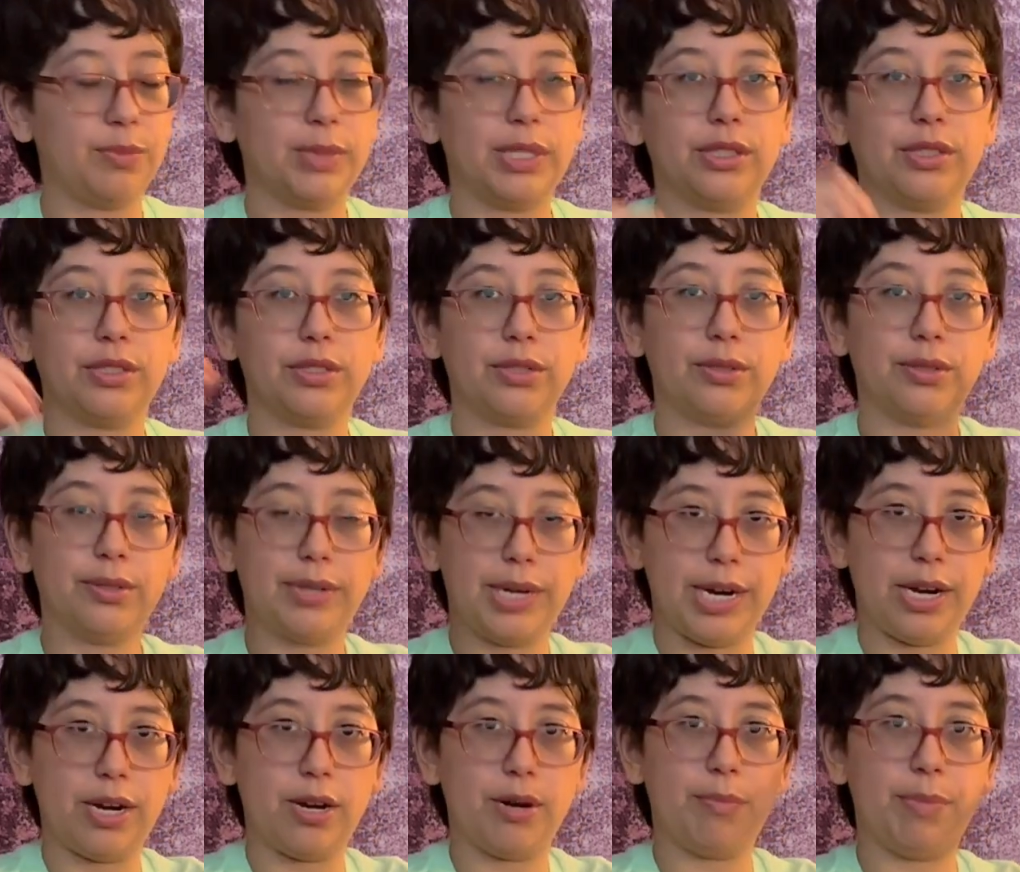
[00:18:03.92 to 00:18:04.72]
my little
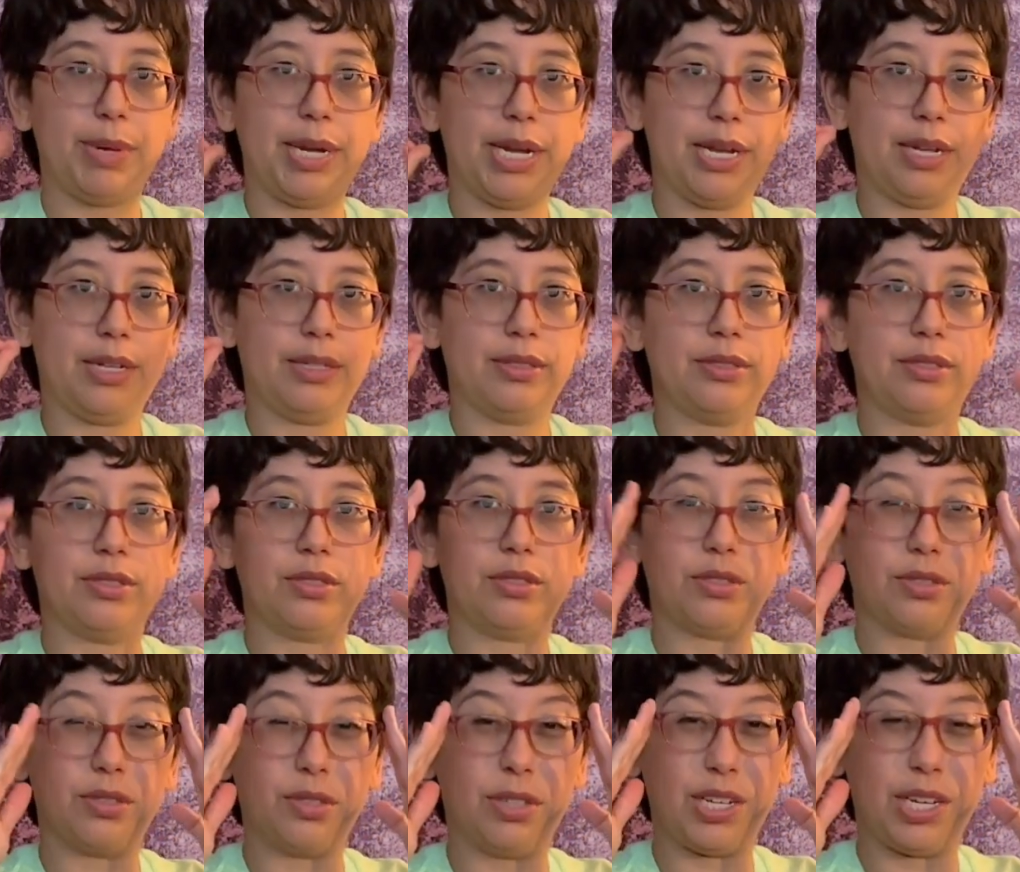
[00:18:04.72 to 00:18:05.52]
hair bands
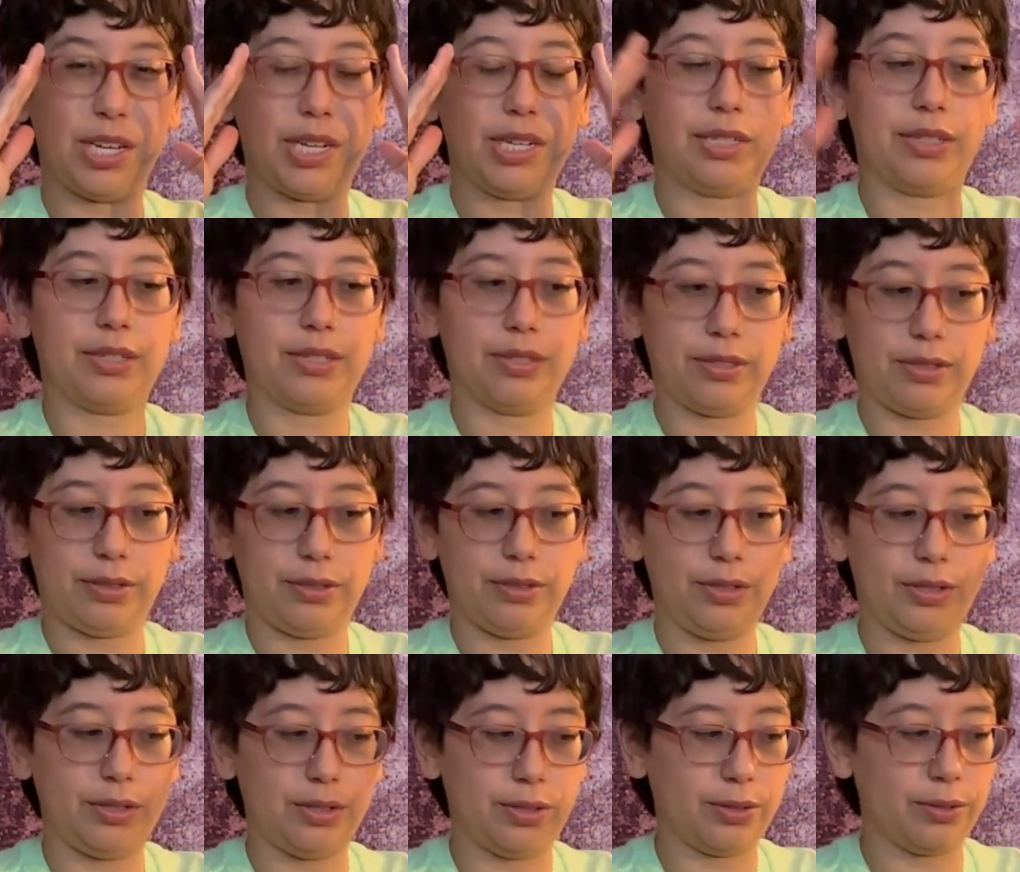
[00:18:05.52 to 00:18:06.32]
so I could,
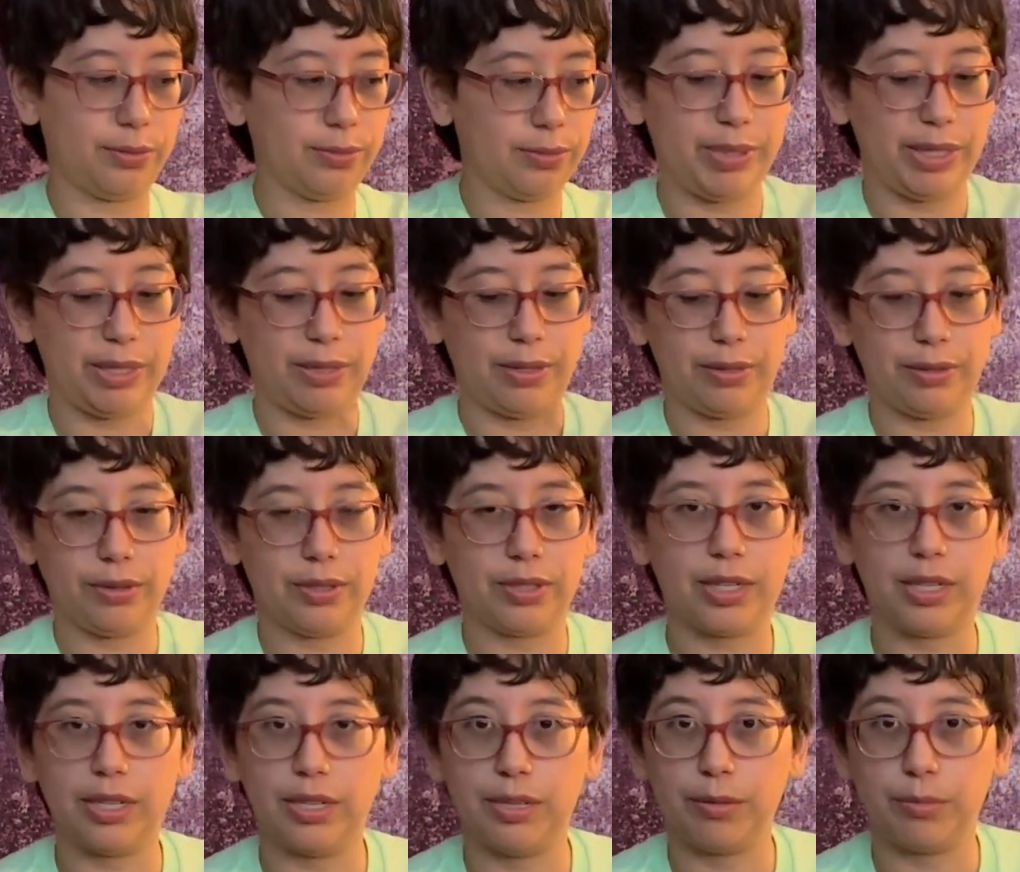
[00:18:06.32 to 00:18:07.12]
be
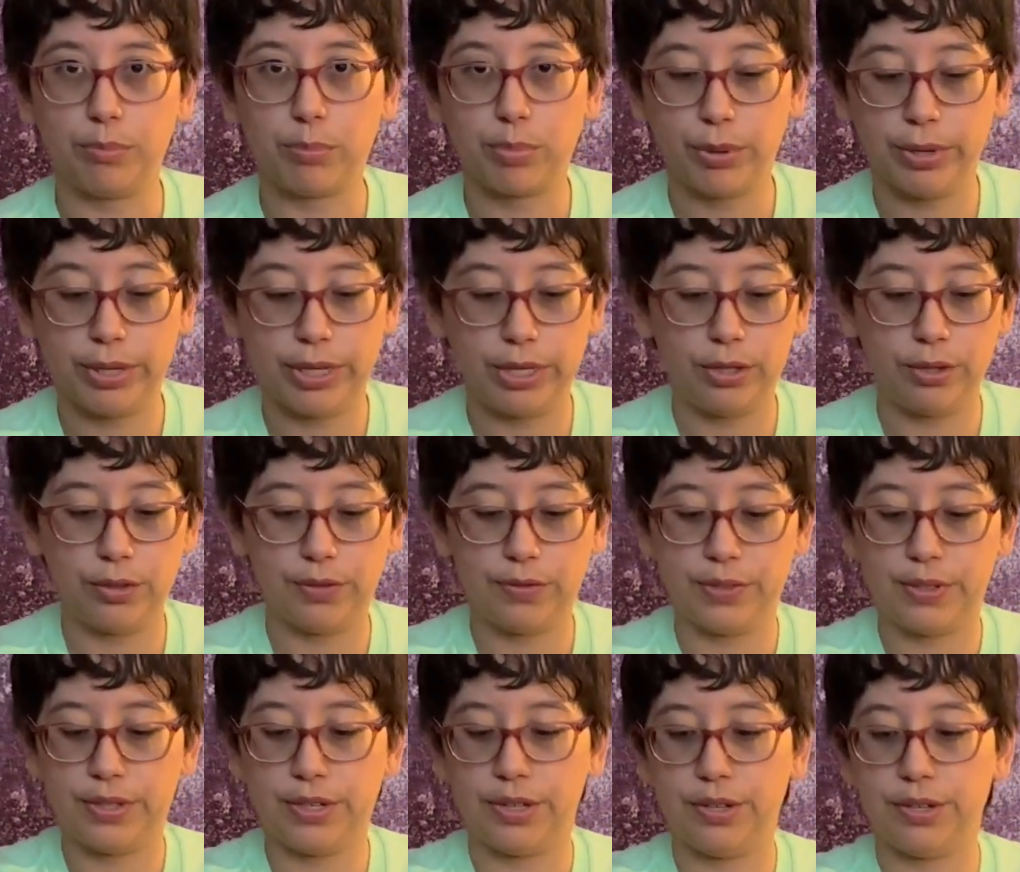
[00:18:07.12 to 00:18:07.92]
looking pretty
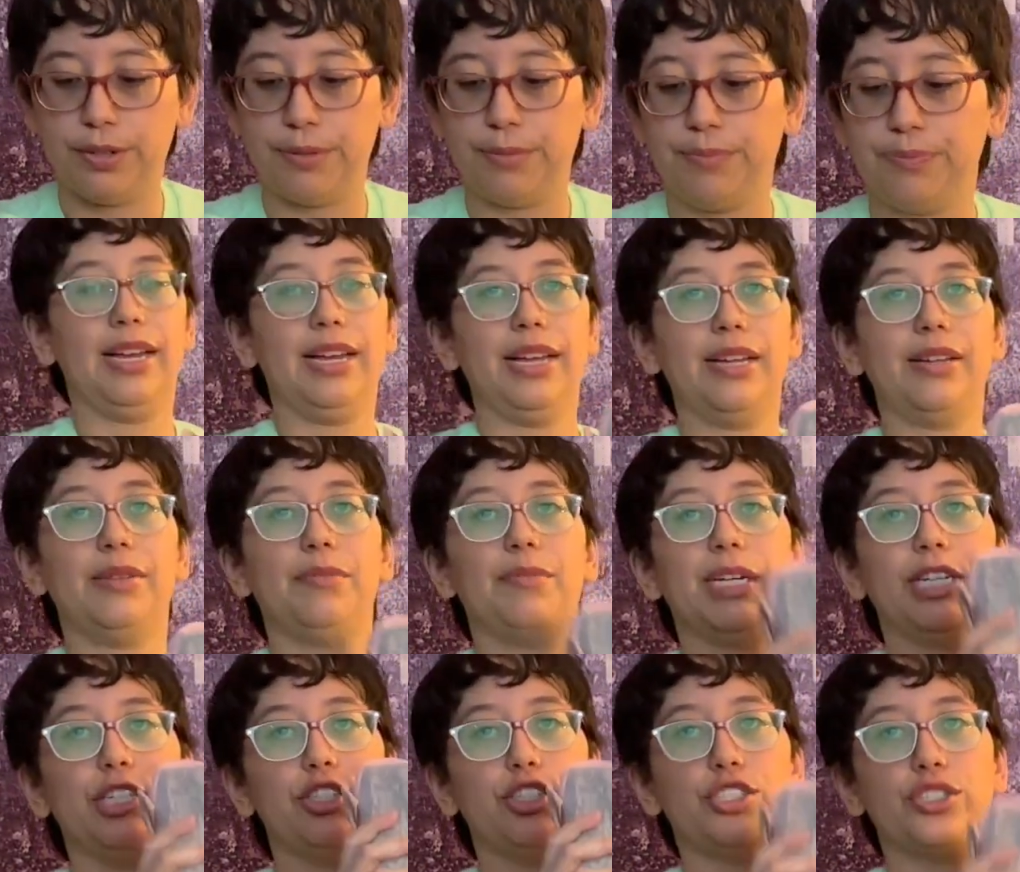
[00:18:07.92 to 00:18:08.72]
over there. And
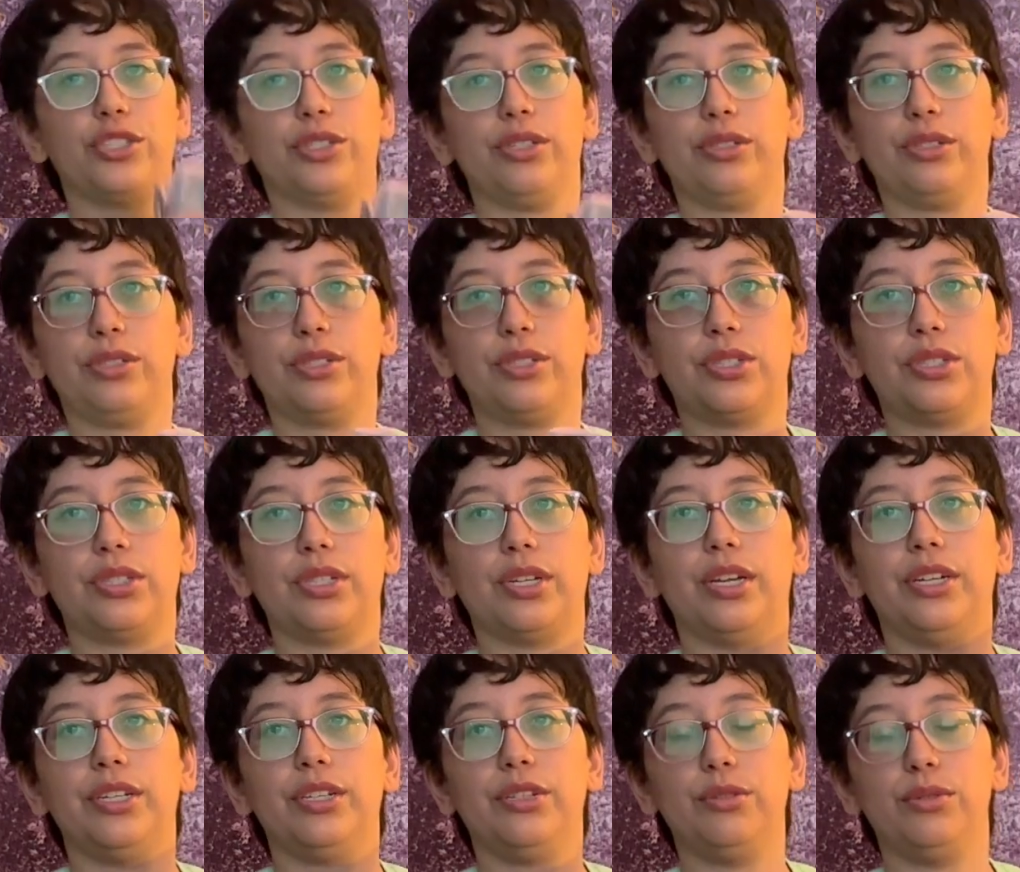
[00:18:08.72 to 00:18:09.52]
my shirts,
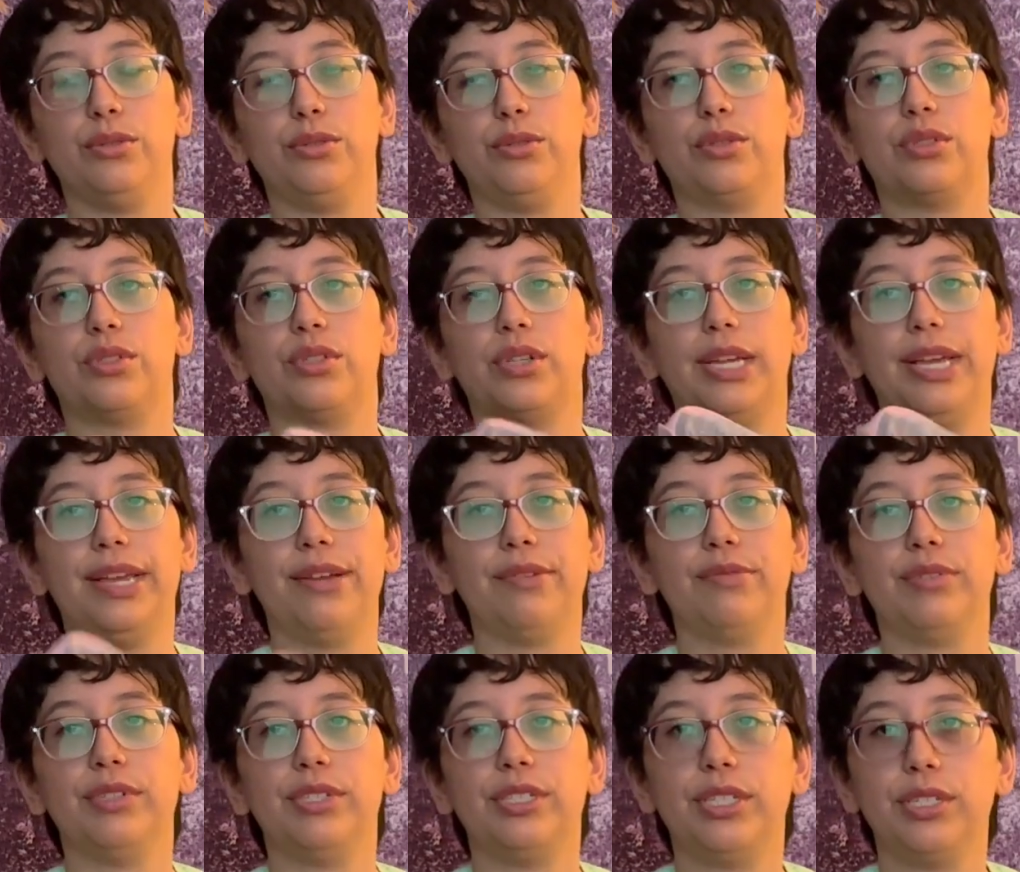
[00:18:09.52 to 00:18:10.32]
I used
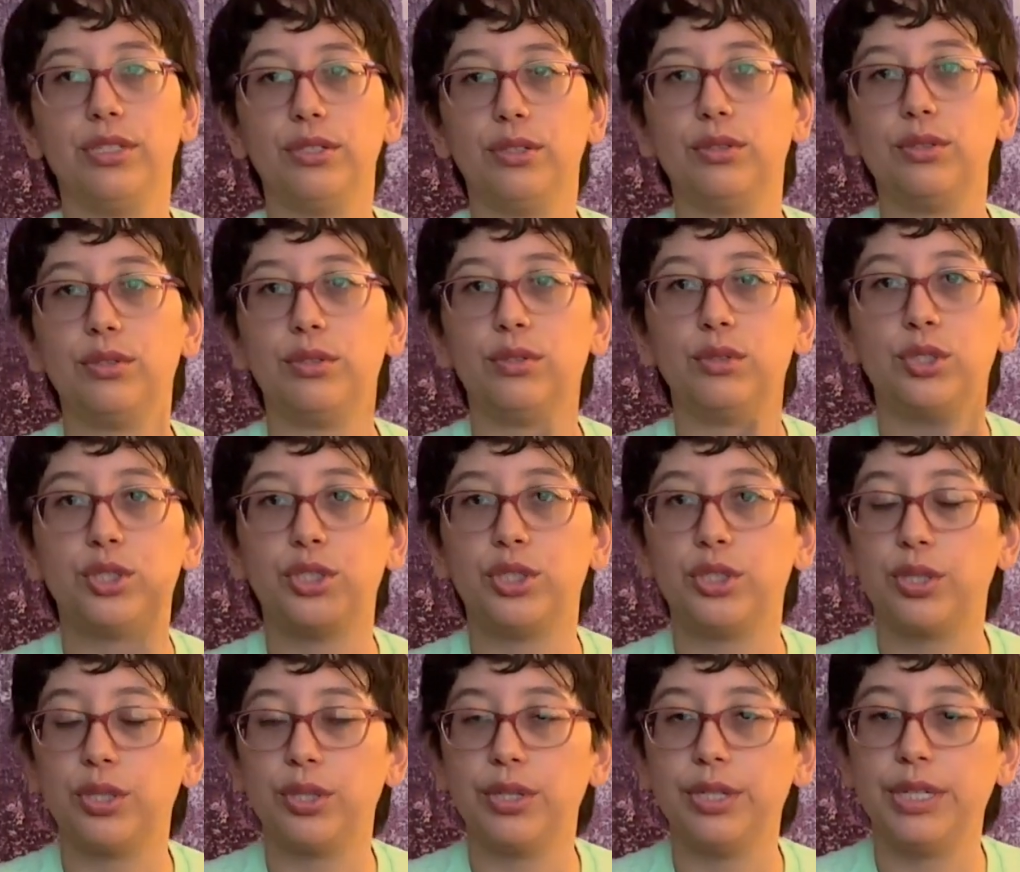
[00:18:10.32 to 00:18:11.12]
every single
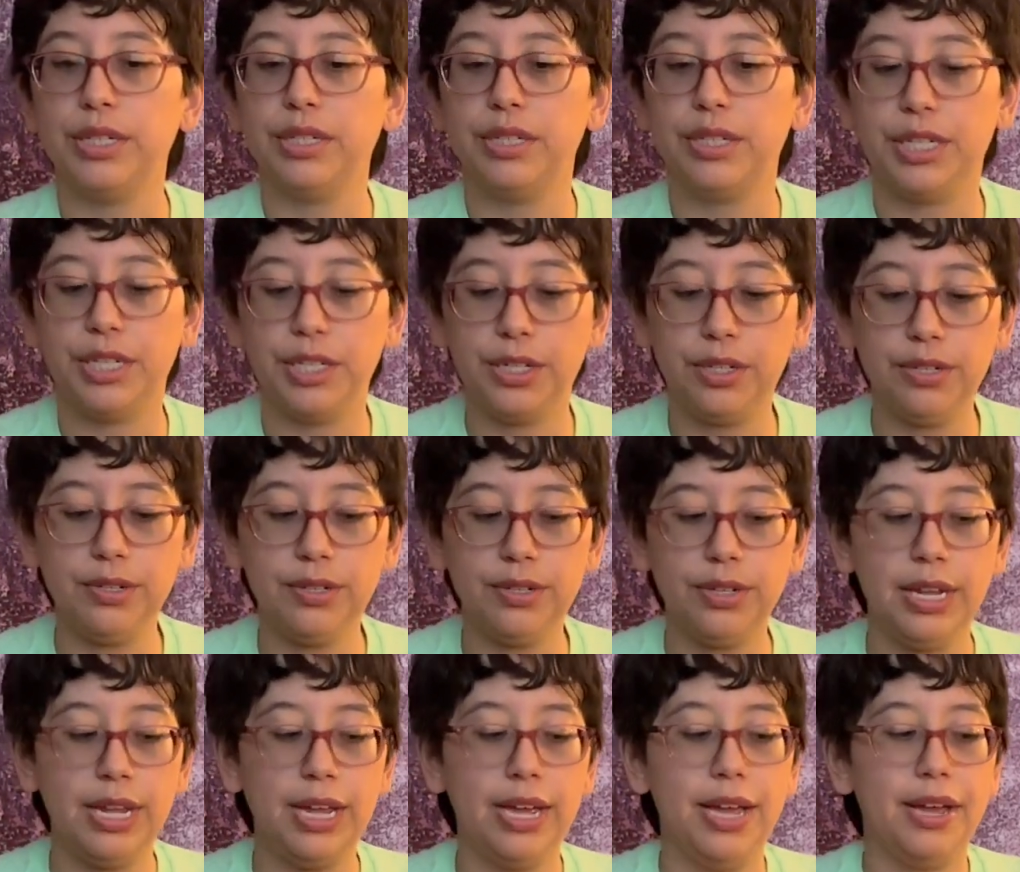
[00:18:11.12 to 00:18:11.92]
shirt in here.